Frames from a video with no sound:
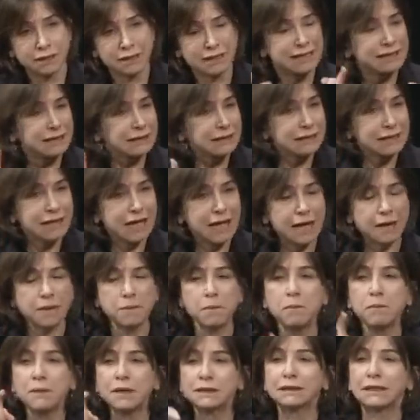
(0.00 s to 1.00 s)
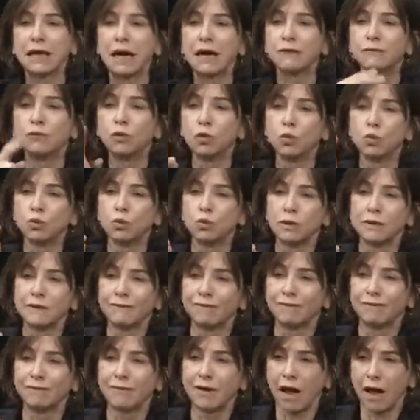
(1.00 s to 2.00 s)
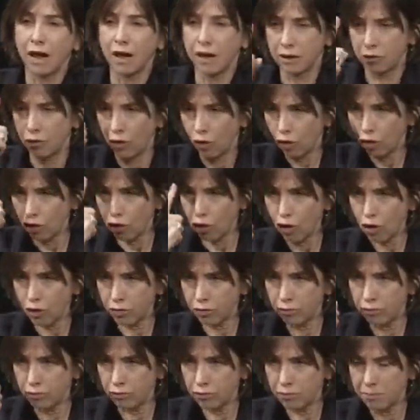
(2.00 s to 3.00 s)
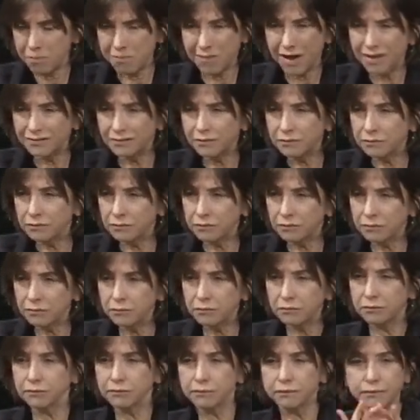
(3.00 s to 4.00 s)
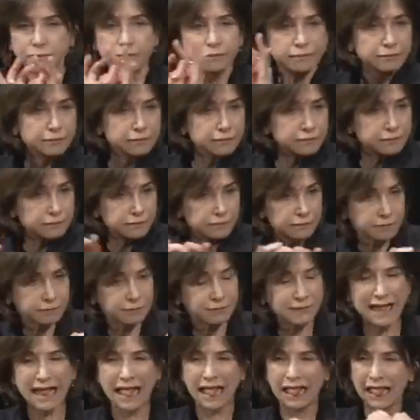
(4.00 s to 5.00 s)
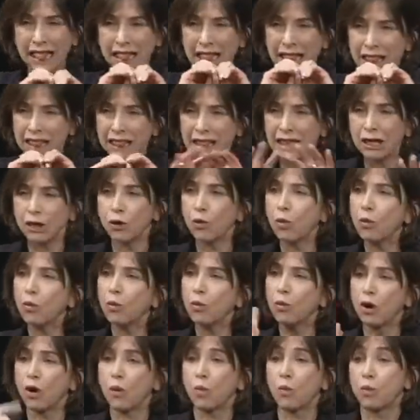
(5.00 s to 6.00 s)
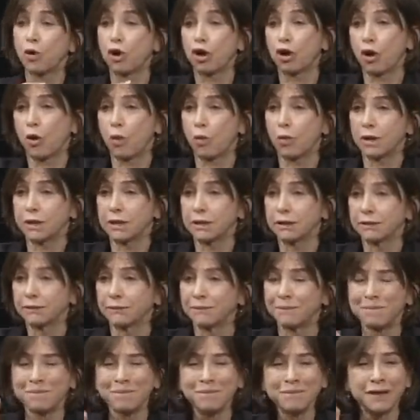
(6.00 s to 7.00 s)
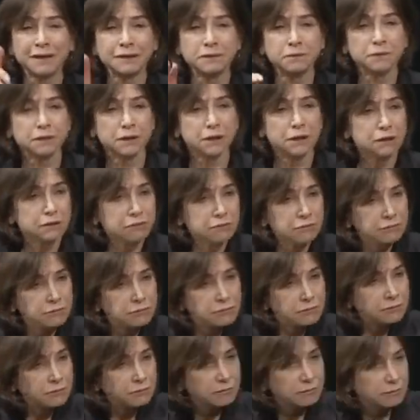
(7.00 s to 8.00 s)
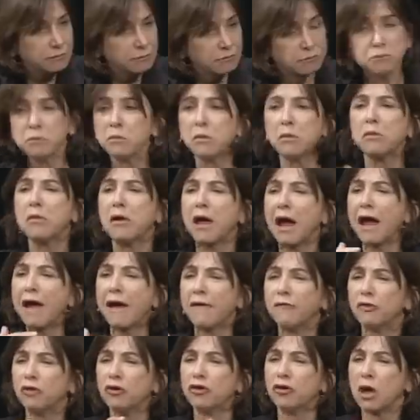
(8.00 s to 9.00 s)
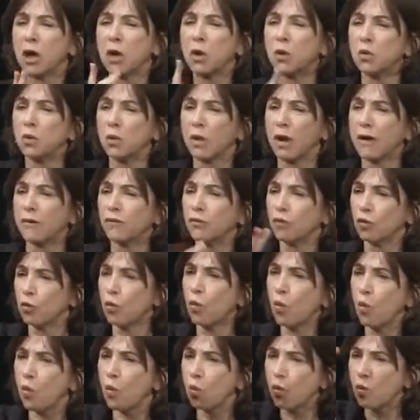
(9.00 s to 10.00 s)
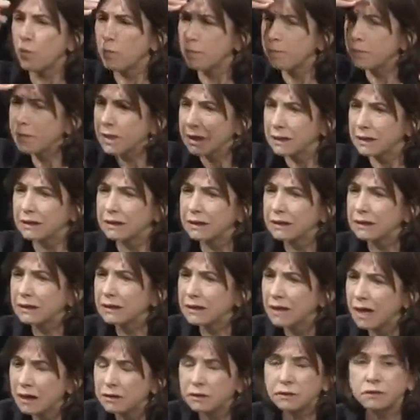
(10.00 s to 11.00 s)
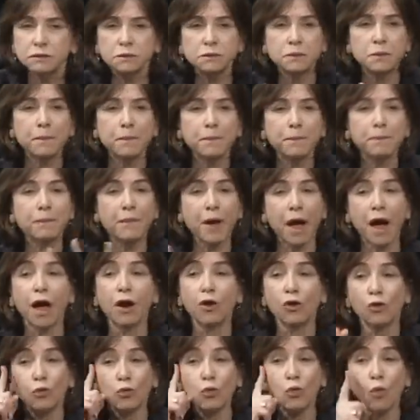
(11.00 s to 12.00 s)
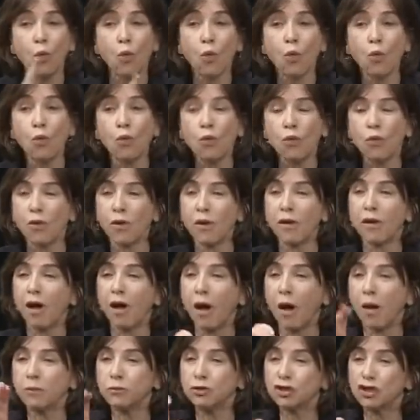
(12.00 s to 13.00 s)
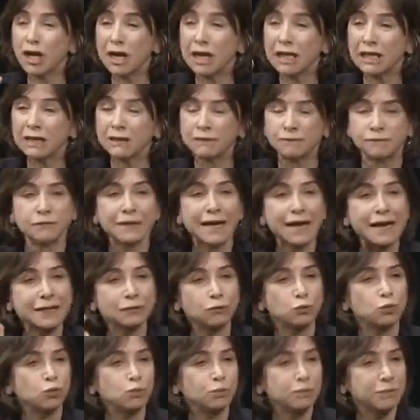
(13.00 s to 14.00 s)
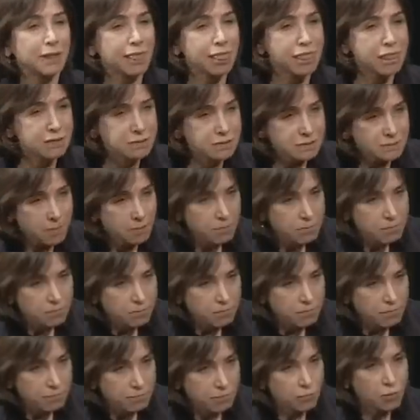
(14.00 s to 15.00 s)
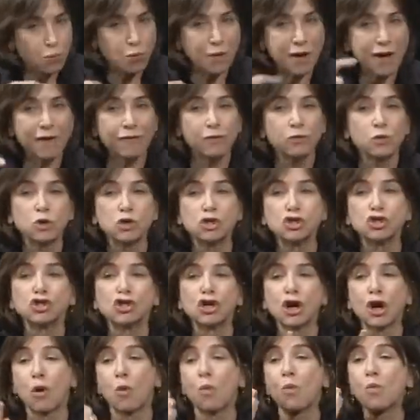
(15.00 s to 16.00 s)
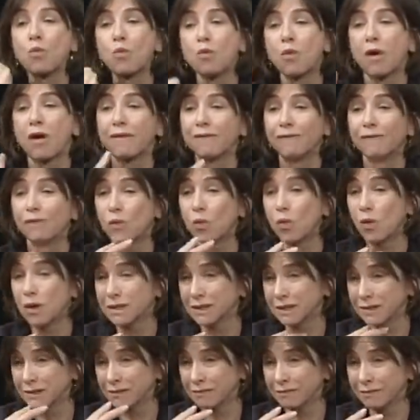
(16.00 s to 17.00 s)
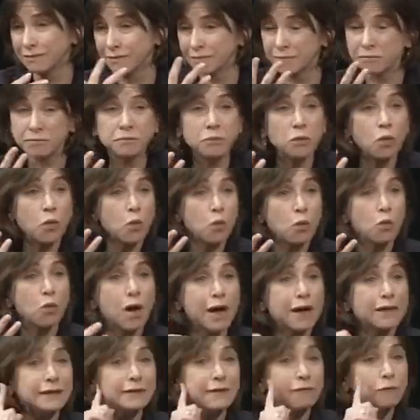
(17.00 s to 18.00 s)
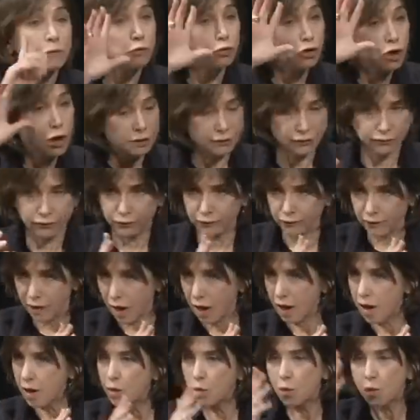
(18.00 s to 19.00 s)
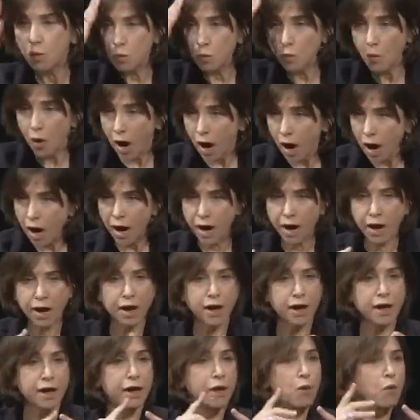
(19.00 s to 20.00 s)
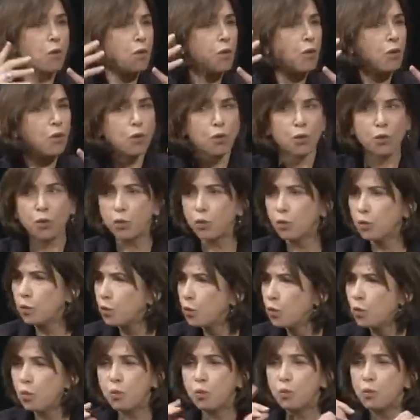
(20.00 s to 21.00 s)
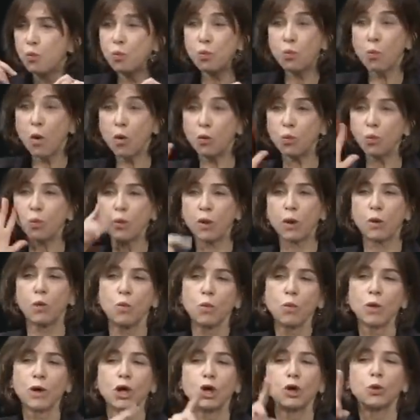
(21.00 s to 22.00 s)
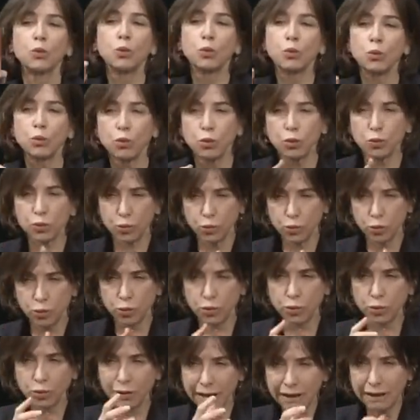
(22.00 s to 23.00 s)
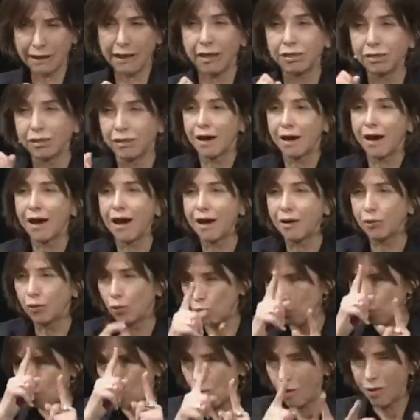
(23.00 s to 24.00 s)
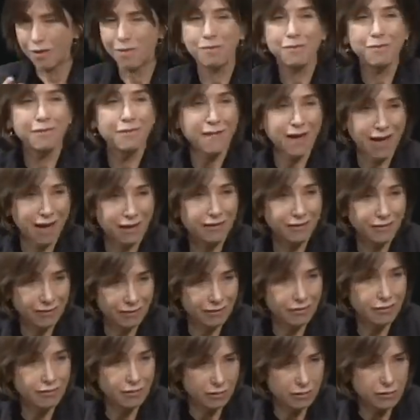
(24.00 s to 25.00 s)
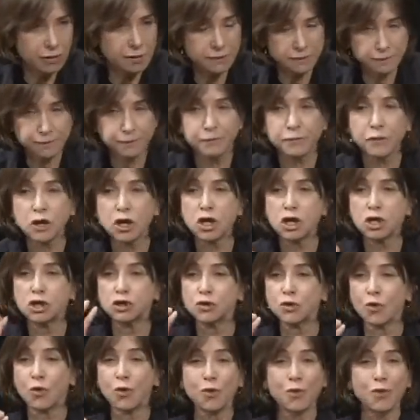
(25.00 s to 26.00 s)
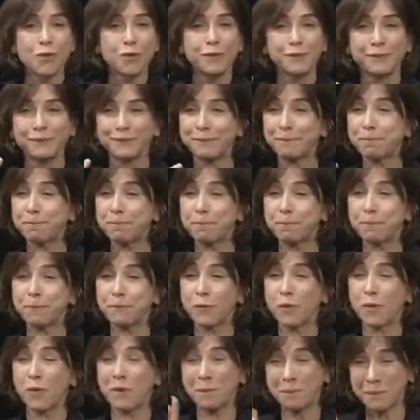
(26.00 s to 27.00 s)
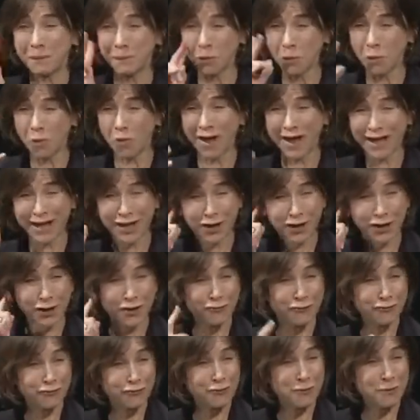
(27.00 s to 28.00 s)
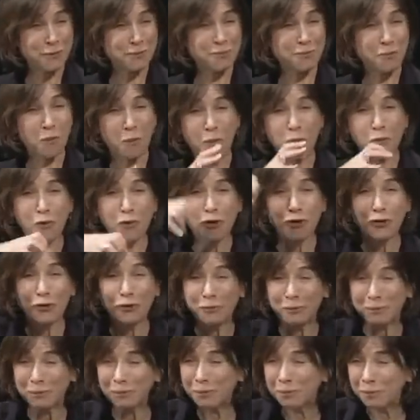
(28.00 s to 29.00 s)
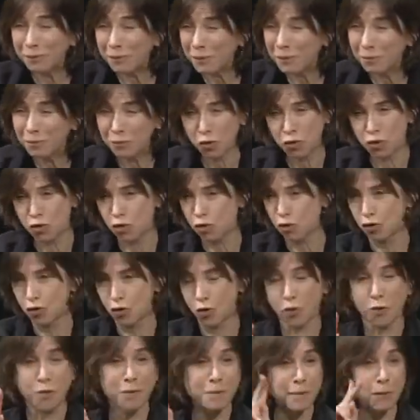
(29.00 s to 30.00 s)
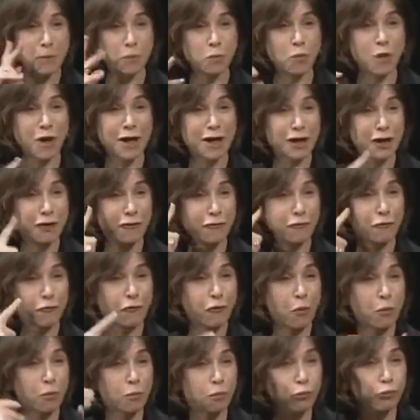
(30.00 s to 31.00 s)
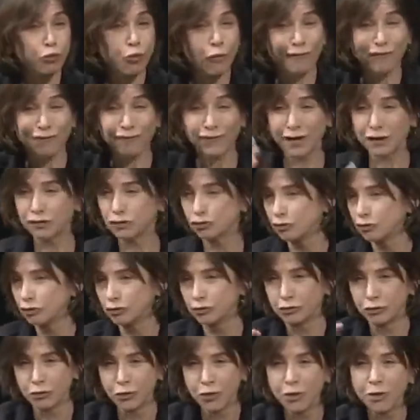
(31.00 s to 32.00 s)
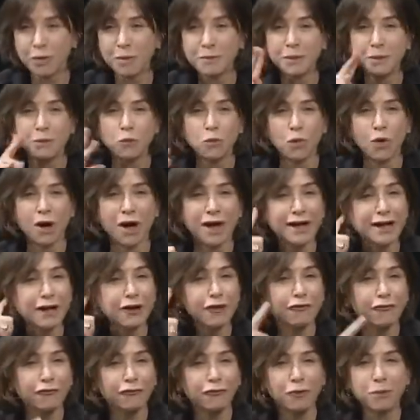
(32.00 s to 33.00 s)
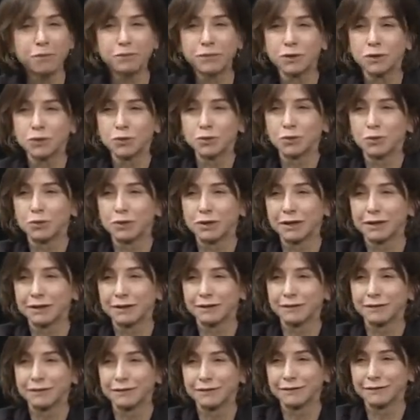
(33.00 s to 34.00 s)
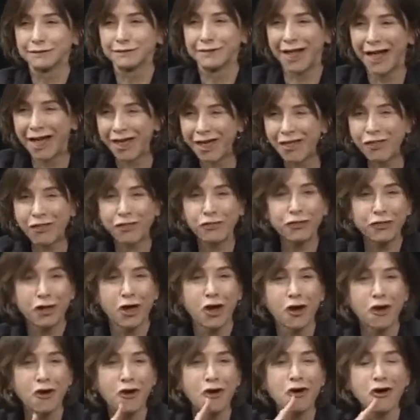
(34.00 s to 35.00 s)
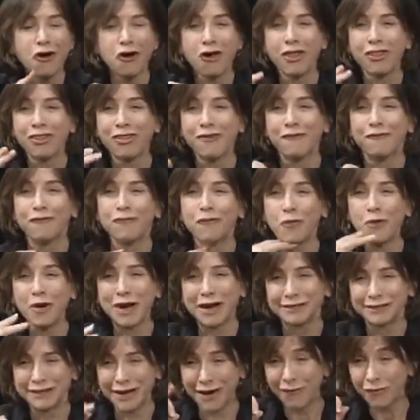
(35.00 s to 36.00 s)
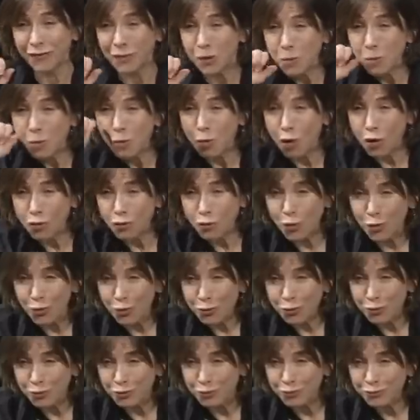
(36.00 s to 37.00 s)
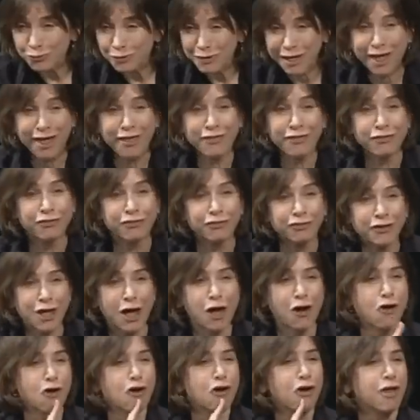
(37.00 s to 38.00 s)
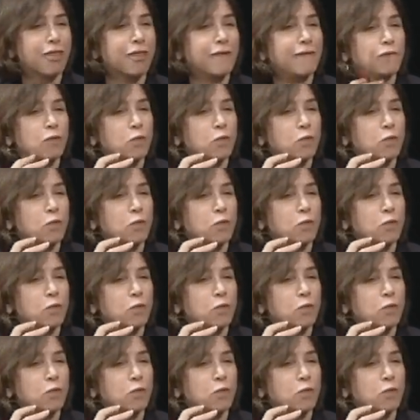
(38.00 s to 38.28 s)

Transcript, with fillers: And that's uh, dangerous when you're working with media. You have to have unified thought. You have to have a clear message about where we're going, and it needed to be shared. Of course, everybody has a right to have their own opinion, but we had uh, the goal and objectives needed to be articulated, and they needed to be shared in a singular voice. Why was it we wanted a deaf president? What was about? And what were we ready to do in order to get that goal met? people wanted to hear from older people, not particularly. They didn't want to hear from students. They didn't, you know, they didn't want to hear from the media wanted to hear from the students because they knew